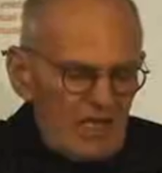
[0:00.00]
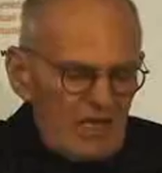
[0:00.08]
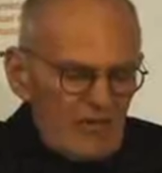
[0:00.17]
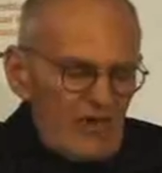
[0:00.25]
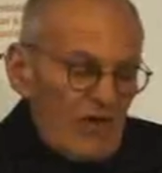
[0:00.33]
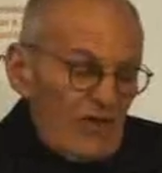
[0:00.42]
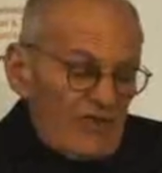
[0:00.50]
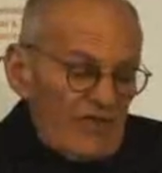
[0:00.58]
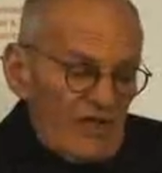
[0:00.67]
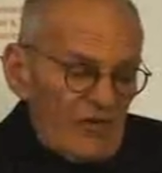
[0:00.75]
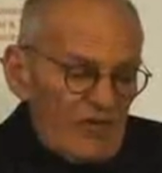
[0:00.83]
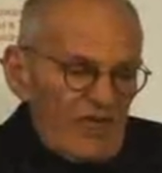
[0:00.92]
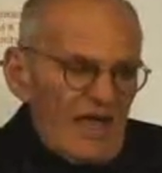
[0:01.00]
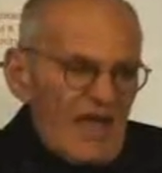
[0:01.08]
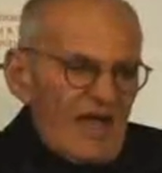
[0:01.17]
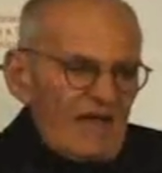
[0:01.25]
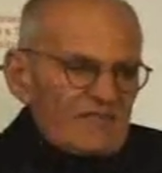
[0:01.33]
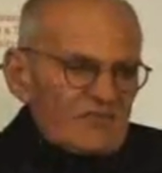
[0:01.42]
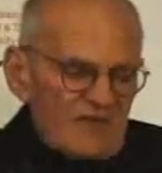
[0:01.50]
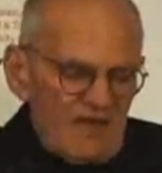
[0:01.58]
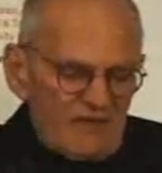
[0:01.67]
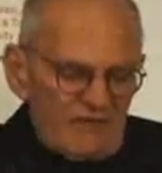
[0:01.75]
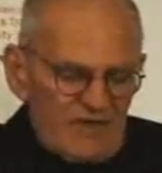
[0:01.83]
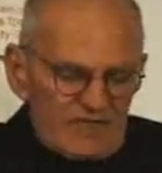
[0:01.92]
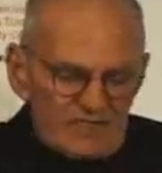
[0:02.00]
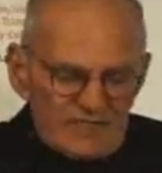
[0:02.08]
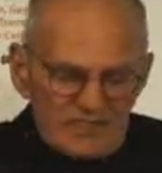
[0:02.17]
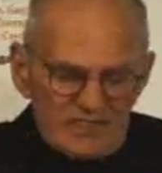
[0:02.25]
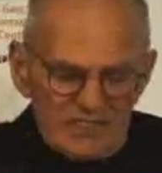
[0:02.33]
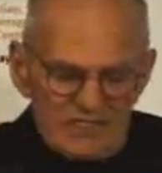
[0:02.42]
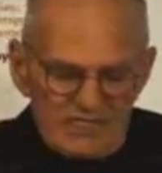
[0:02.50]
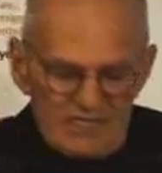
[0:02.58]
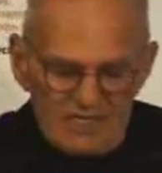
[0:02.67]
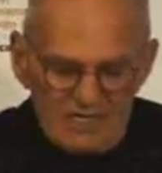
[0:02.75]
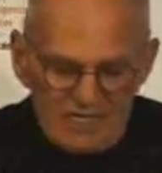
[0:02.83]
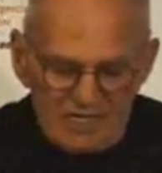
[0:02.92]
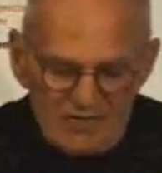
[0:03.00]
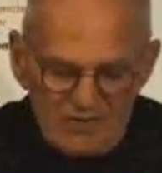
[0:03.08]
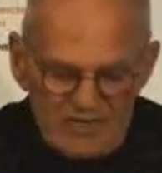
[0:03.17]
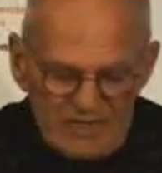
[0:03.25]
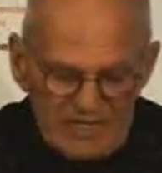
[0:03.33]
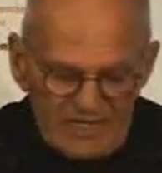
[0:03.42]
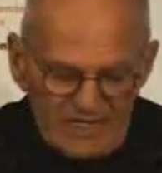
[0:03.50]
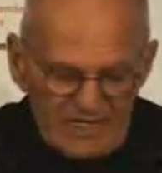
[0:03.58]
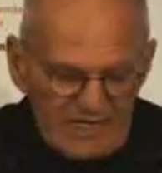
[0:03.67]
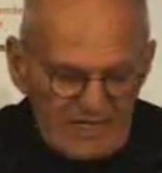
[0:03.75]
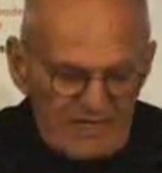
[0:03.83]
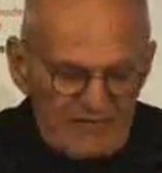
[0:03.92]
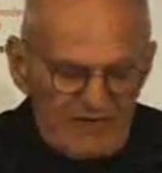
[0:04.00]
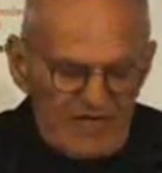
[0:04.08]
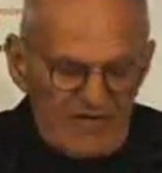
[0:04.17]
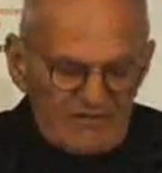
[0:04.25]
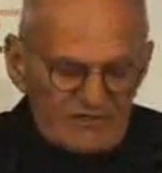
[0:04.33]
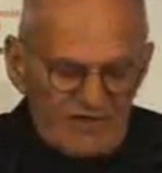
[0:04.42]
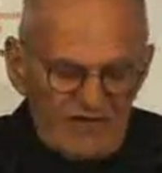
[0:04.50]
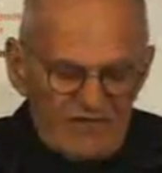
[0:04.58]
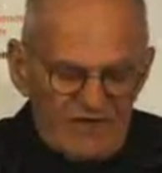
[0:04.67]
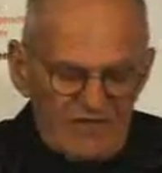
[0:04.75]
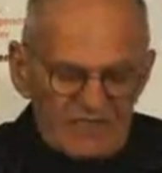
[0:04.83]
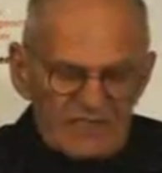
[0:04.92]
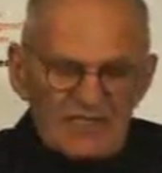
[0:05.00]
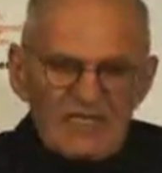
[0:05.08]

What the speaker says: We all think we have straight friends. We think if we have straight friends,